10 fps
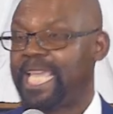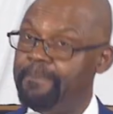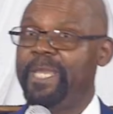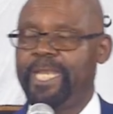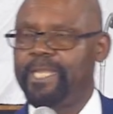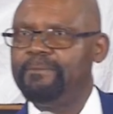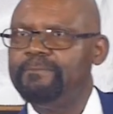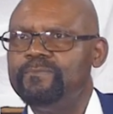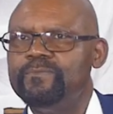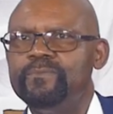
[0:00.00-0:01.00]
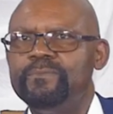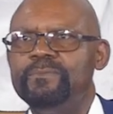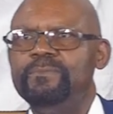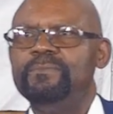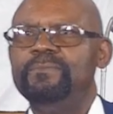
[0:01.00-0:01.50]
Camp meeting.
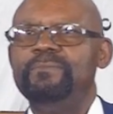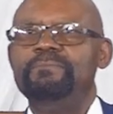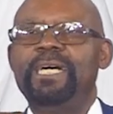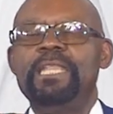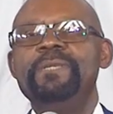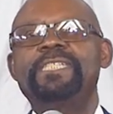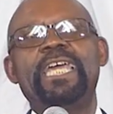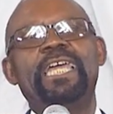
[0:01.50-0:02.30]
But let me